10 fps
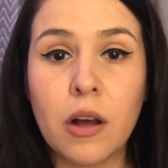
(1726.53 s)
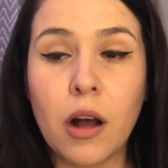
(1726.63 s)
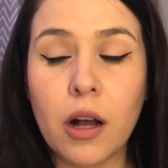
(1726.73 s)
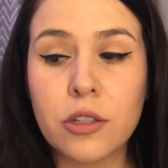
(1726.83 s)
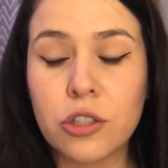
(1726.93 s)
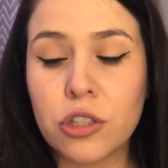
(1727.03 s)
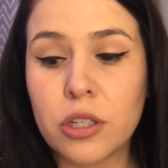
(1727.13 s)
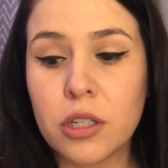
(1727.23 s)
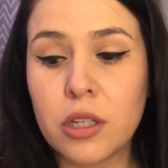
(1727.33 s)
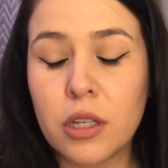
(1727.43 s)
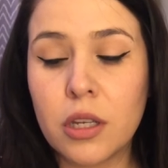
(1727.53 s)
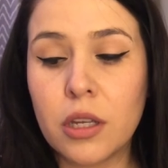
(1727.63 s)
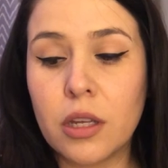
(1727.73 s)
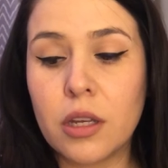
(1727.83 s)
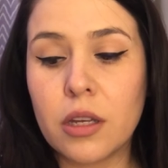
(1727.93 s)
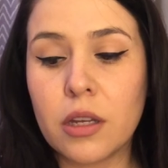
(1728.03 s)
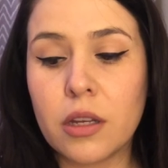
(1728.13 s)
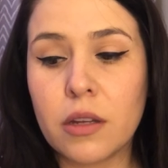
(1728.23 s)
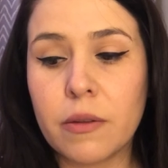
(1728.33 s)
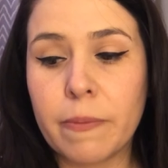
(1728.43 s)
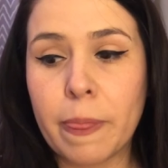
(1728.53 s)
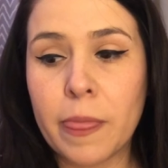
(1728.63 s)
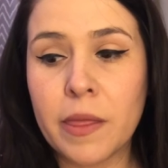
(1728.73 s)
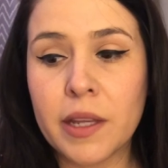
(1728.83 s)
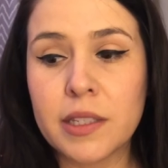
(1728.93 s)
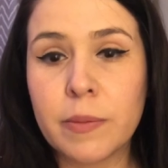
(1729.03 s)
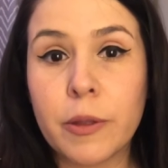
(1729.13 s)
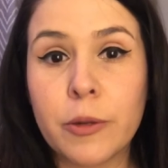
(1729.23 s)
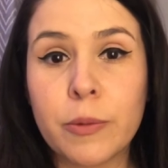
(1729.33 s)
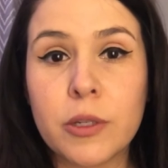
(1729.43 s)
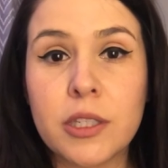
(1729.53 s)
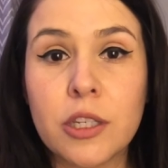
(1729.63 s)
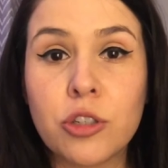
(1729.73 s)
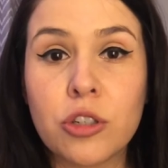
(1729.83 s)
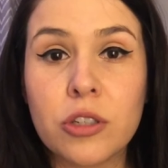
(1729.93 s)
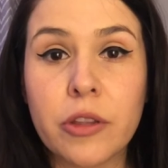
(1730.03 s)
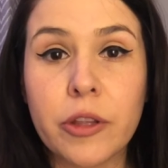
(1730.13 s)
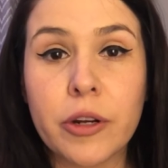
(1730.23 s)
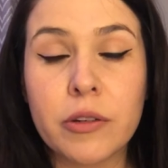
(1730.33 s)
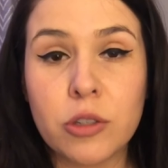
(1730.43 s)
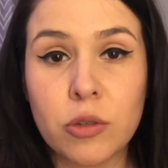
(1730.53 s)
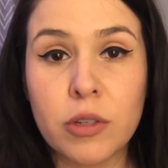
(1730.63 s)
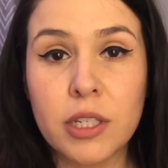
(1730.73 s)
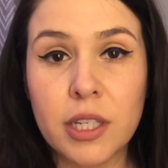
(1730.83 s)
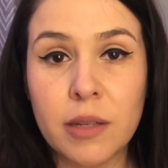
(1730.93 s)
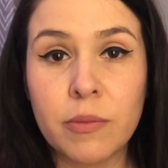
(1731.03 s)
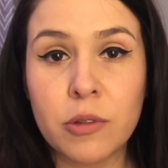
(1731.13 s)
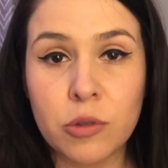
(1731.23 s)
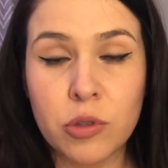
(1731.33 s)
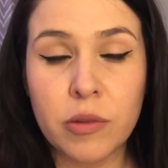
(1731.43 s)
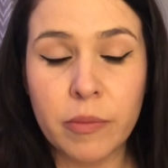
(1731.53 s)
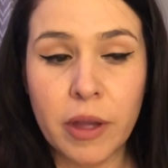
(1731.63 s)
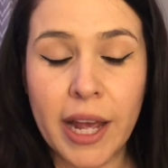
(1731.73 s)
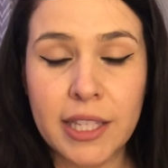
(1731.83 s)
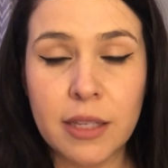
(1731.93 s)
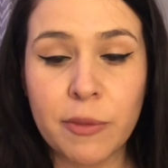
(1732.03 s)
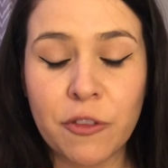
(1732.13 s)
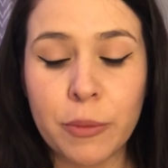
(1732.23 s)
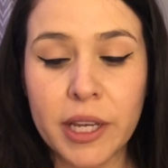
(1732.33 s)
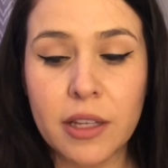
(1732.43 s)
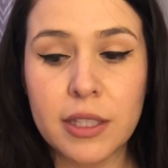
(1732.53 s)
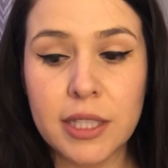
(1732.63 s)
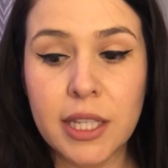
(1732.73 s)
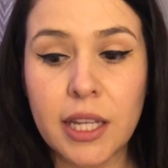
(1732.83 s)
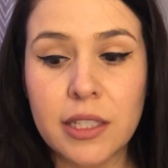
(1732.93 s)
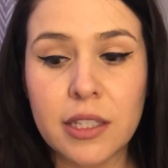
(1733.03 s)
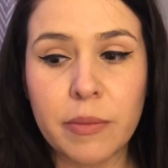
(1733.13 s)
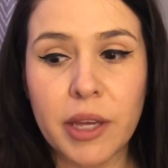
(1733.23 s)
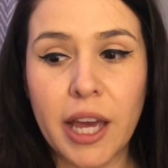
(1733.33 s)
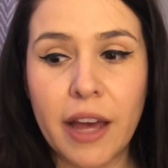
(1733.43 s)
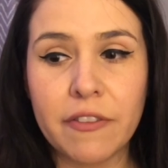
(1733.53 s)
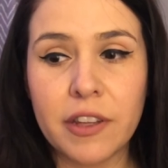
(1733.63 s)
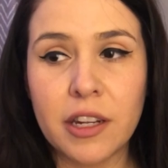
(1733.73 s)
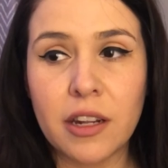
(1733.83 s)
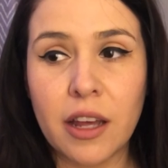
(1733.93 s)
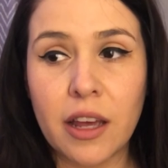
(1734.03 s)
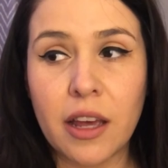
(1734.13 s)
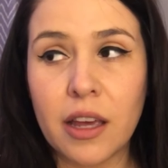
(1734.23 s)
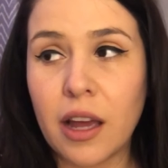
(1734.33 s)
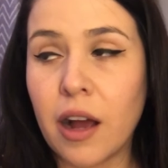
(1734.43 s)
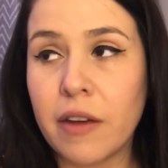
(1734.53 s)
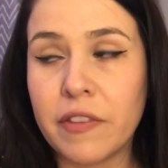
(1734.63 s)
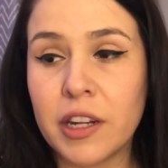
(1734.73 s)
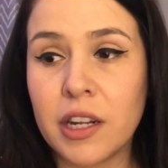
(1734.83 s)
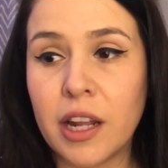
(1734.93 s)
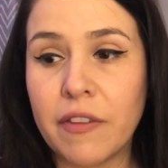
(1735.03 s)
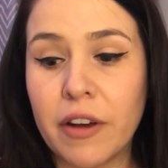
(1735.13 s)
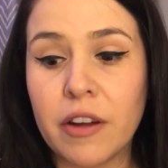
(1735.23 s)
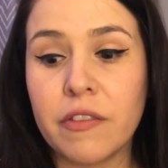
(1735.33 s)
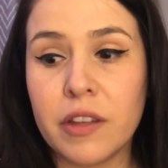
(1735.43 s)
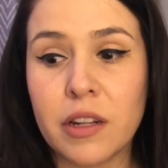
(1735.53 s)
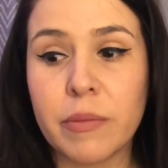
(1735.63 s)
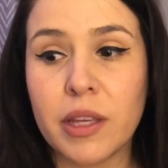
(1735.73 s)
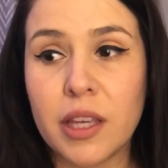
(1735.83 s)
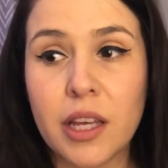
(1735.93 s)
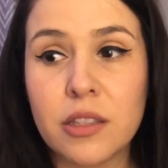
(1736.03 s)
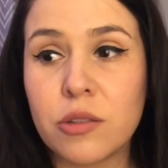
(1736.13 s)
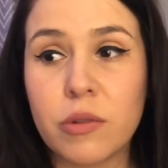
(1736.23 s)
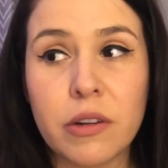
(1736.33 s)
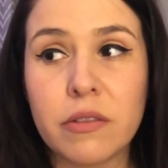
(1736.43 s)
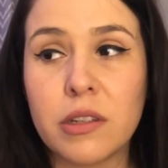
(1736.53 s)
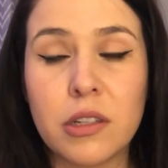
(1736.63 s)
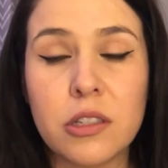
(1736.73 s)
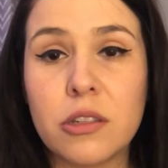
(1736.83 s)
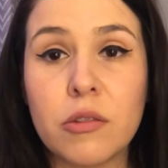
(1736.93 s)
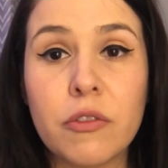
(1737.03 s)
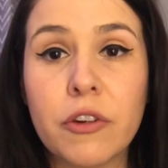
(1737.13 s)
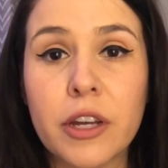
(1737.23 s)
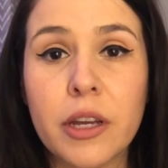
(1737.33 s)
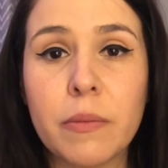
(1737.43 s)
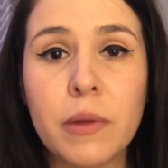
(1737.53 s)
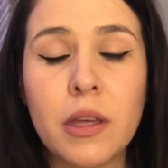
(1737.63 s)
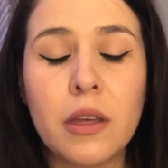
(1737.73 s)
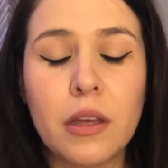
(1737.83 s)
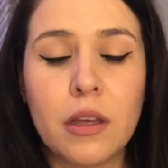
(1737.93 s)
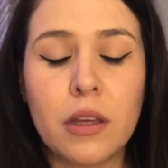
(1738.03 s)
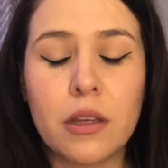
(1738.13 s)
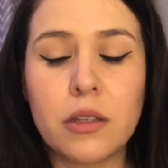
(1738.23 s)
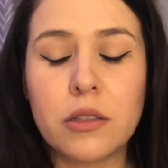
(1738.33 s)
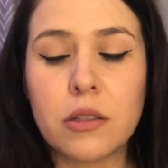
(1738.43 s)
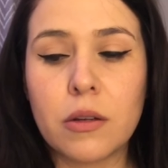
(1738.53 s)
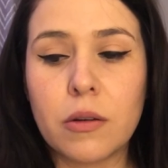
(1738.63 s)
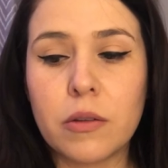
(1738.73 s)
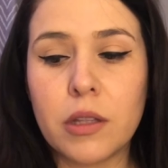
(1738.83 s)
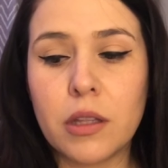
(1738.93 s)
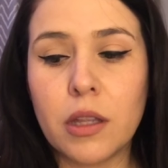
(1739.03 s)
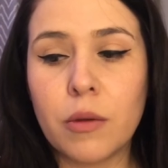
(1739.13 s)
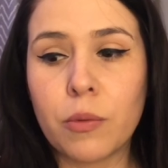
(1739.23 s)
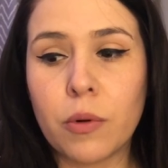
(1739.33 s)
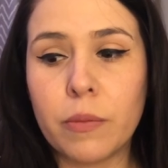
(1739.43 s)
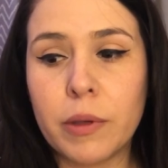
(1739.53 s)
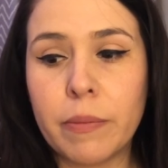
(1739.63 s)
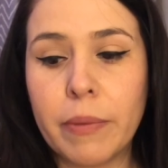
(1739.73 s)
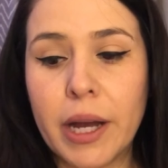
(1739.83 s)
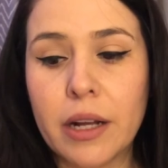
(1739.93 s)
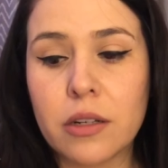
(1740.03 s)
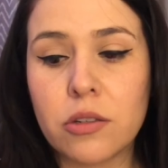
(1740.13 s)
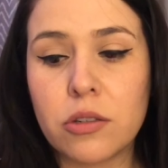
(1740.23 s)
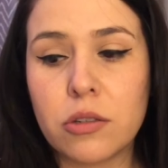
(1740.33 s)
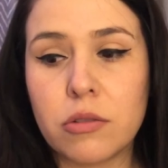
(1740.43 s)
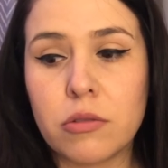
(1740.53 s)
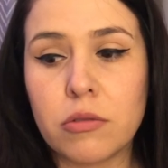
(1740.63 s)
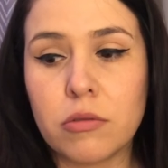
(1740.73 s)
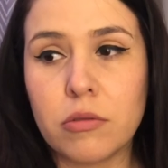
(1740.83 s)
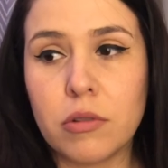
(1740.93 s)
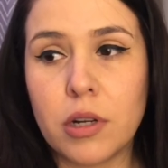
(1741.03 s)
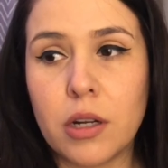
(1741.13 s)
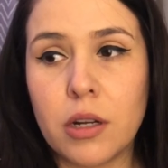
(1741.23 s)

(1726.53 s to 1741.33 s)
oxygen, and like some other procedures that they're doing to him. They're asking for my consent, and I'm like half in and half out of it, and I'm like, yes, do whatever you need to do for him. So then they roll me back to